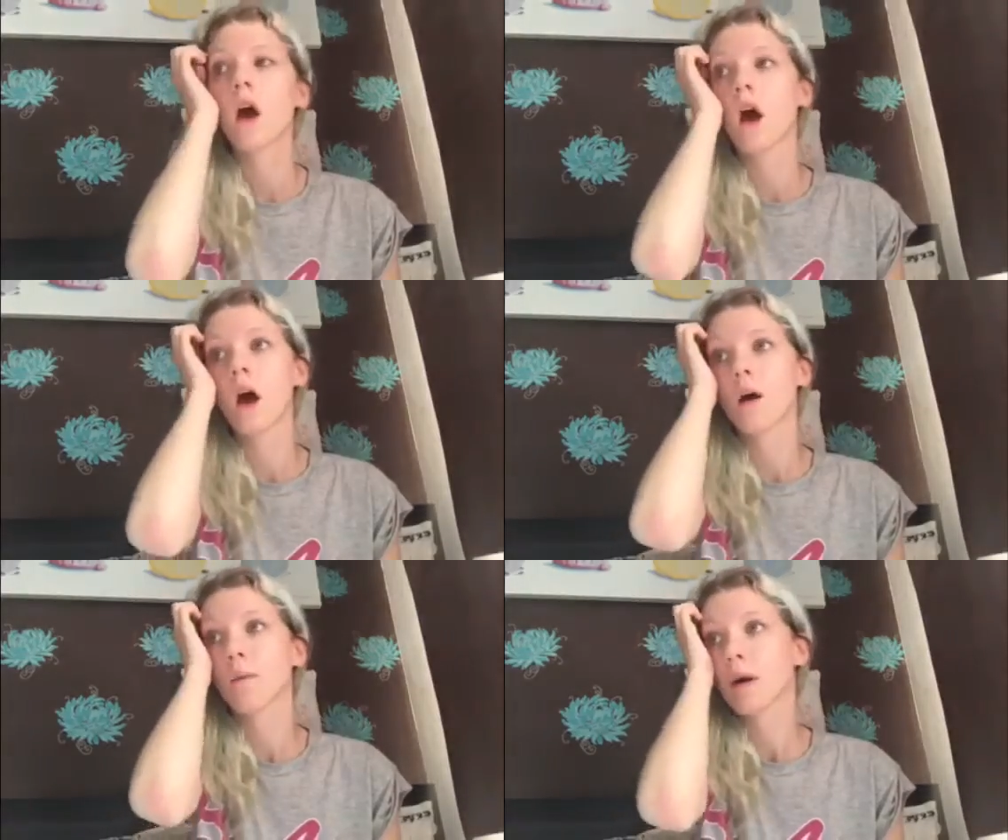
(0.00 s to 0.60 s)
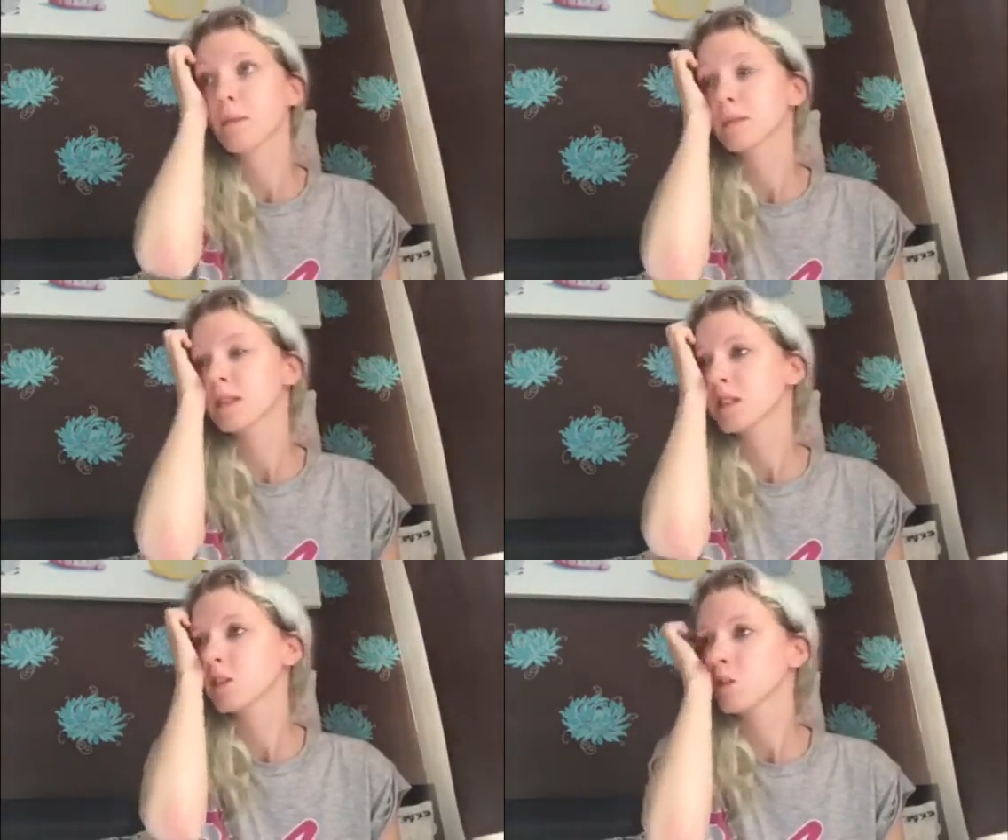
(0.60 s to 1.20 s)
I'm
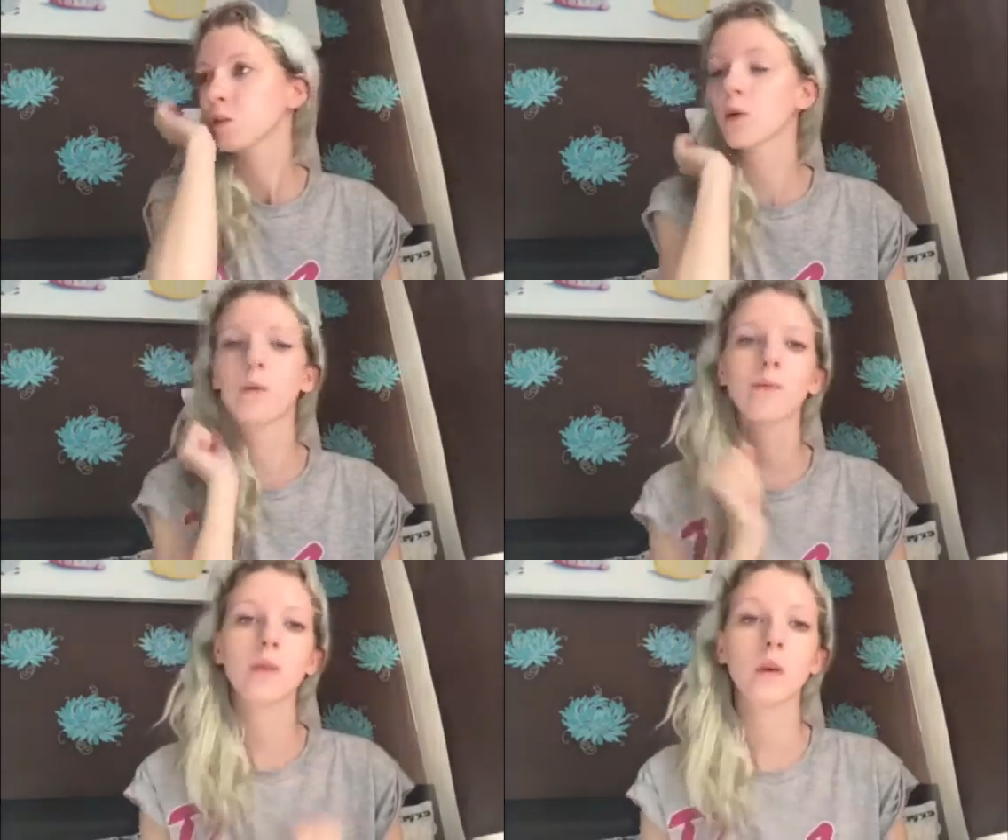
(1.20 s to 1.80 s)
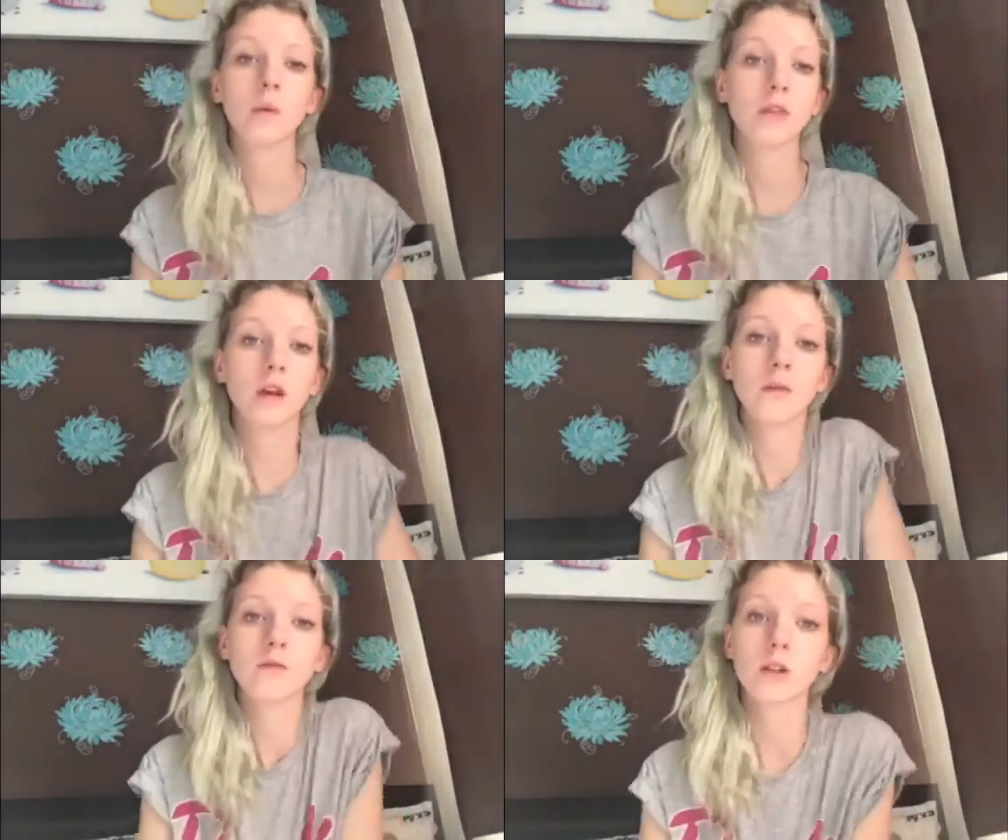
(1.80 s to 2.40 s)
still with the
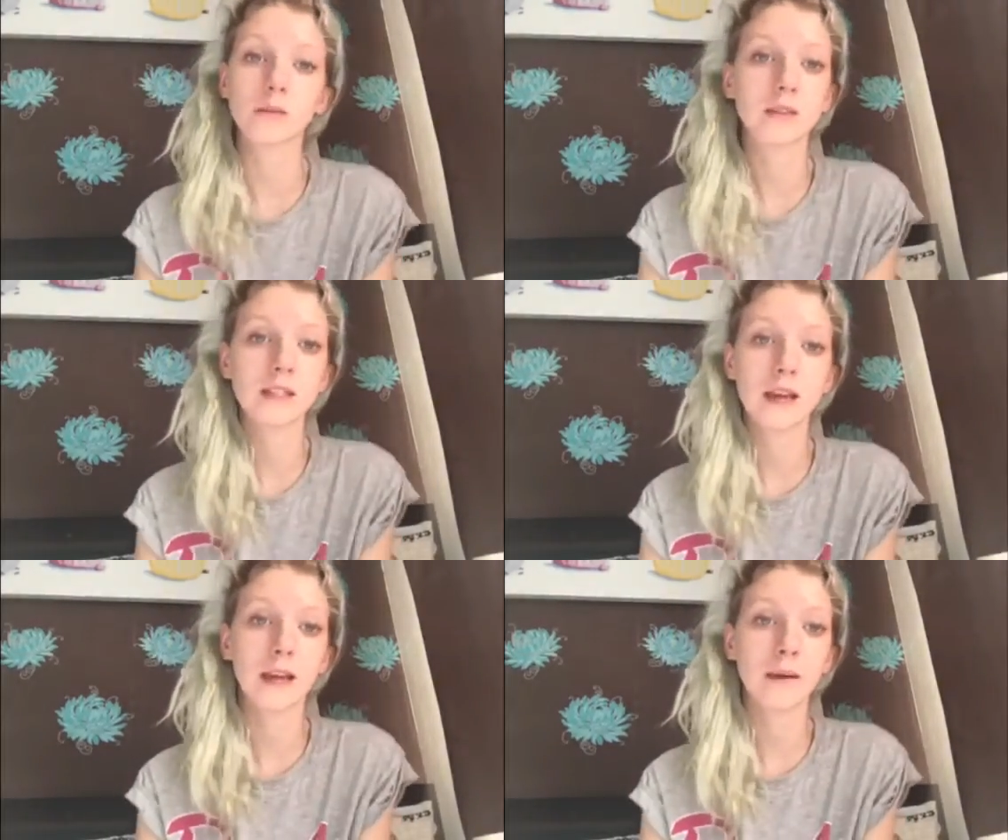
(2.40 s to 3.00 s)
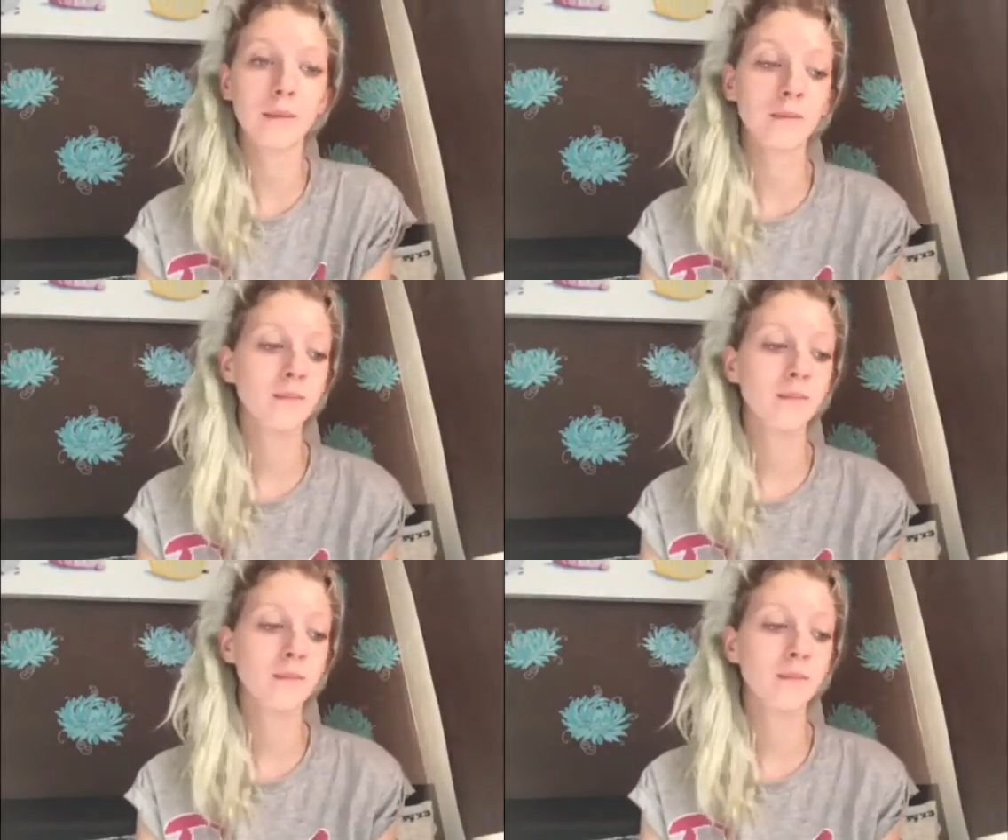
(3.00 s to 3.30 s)
home treatment team.